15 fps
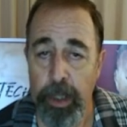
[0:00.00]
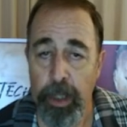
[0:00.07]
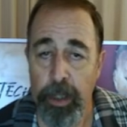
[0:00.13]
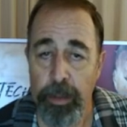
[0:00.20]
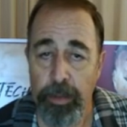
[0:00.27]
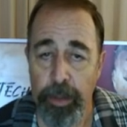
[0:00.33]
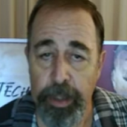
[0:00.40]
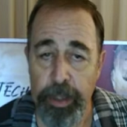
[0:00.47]

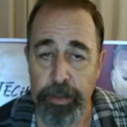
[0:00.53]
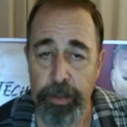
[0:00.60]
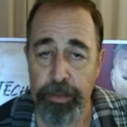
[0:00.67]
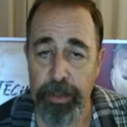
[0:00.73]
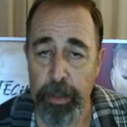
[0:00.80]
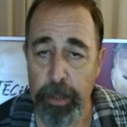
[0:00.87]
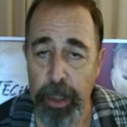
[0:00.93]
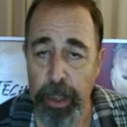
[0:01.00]
So these are
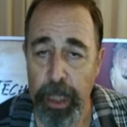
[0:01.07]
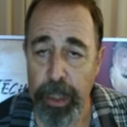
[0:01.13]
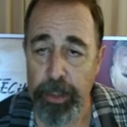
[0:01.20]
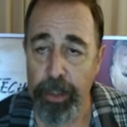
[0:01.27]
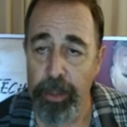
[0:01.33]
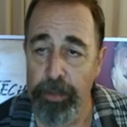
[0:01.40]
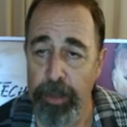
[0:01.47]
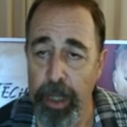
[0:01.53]

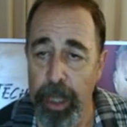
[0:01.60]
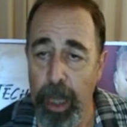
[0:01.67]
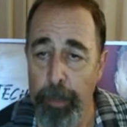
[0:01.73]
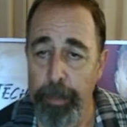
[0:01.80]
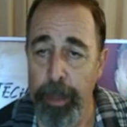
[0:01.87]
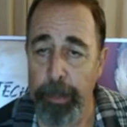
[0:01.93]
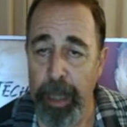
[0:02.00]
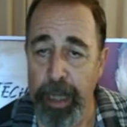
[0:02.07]
simulations that help
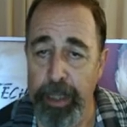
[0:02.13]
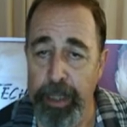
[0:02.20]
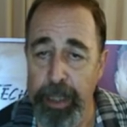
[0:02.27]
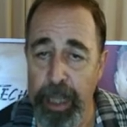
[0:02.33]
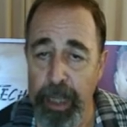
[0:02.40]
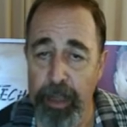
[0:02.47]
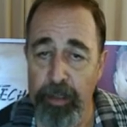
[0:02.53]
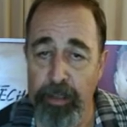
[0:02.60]
them
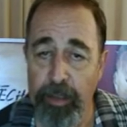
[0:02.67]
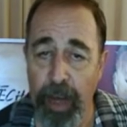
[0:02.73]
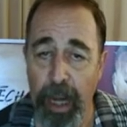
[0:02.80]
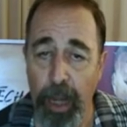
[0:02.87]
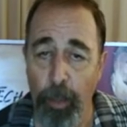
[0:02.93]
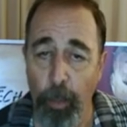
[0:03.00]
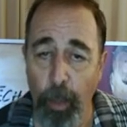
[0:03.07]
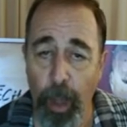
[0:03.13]

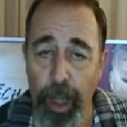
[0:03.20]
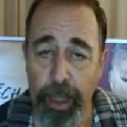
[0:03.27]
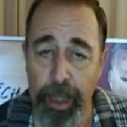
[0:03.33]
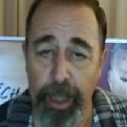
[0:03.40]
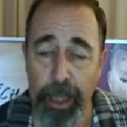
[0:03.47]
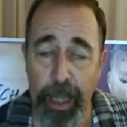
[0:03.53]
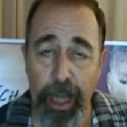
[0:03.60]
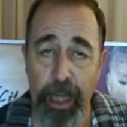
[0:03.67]
identify what
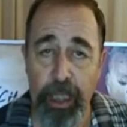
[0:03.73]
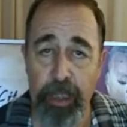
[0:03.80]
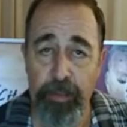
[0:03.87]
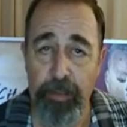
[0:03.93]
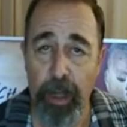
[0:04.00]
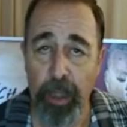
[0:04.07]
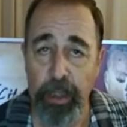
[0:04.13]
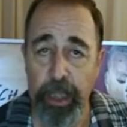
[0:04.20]
an active
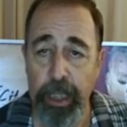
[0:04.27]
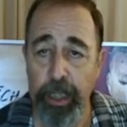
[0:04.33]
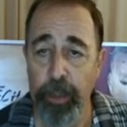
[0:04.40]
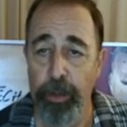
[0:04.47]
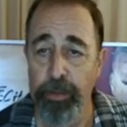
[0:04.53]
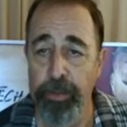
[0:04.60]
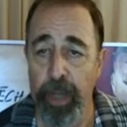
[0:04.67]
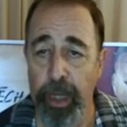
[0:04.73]

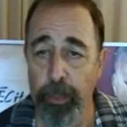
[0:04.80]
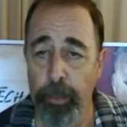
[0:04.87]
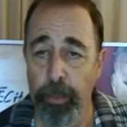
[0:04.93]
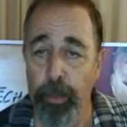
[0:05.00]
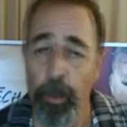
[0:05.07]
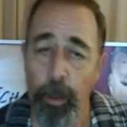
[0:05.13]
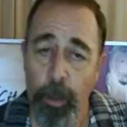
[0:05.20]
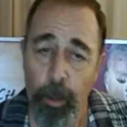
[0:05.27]
volcano site
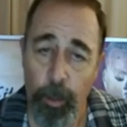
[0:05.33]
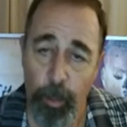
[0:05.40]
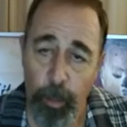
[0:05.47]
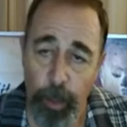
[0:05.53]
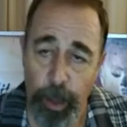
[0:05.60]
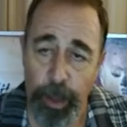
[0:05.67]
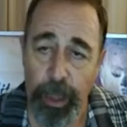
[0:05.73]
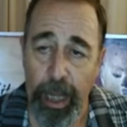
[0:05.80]

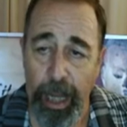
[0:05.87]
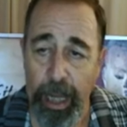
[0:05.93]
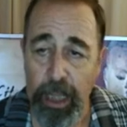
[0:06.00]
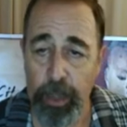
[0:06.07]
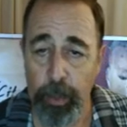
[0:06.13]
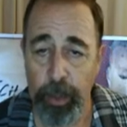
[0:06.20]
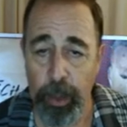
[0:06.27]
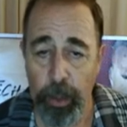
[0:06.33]
would
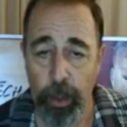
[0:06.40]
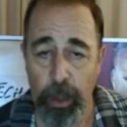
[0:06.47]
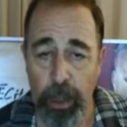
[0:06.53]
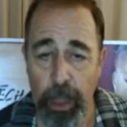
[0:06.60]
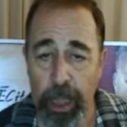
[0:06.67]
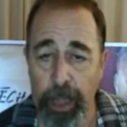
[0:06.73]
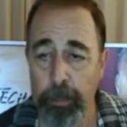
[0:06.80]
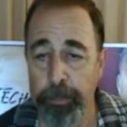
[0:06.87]
actually look
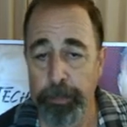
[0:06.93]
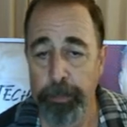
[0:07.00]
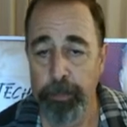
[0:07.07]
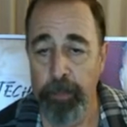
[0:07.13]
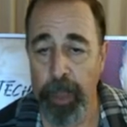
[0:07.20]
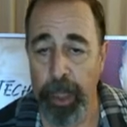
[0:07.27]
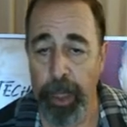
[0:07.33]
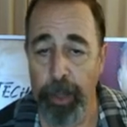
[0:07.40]
like.
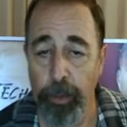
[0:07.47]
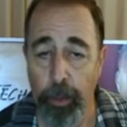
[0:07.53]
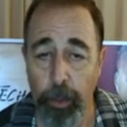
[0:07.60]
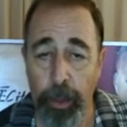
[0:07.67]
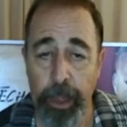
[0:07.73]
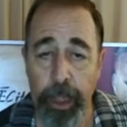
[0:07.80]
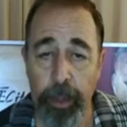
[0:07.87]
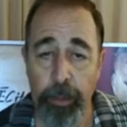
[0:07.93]
And
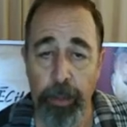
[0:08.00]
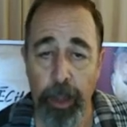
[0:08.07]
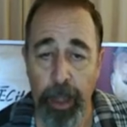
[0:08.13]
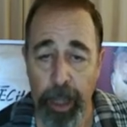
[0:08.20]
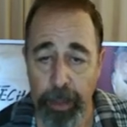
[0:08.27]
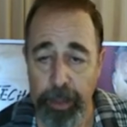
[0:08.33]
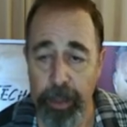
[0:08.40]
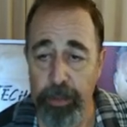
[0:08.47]
looking
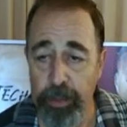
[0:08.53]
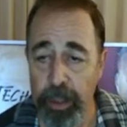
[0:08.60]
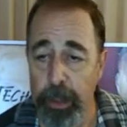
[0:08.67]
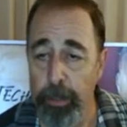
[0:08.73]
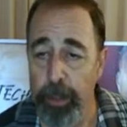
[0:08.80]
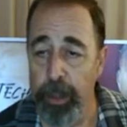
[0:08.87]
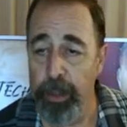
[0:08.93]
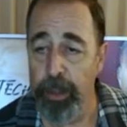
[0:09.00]
at these
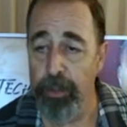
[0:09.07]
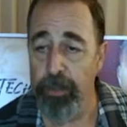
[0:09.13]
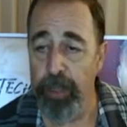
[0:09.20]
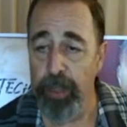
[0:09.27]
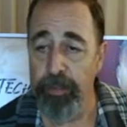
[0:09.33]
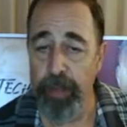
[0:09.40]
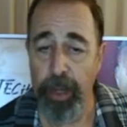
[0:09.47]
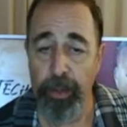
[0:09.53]
images,
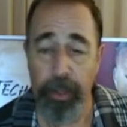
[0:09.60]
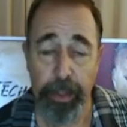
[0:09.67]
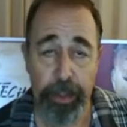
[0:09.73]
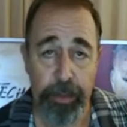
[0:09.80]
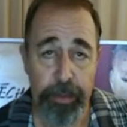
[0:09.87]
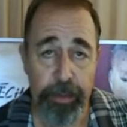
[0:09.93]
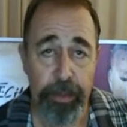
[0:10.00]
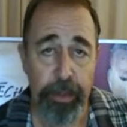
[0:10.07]
they found at
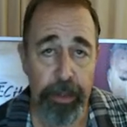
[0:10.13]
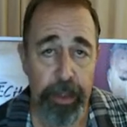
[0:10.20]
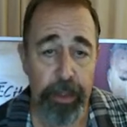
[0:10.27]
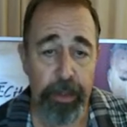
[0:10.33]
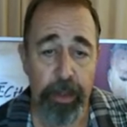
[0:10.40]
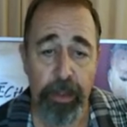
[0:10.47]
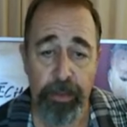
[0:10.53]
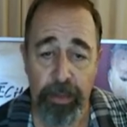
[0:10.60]
least
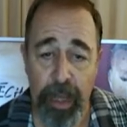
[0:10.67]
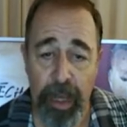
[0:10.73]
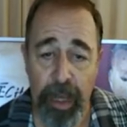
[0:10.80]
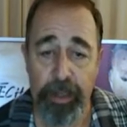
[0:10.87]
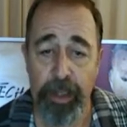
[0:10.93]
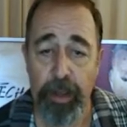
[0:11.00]
37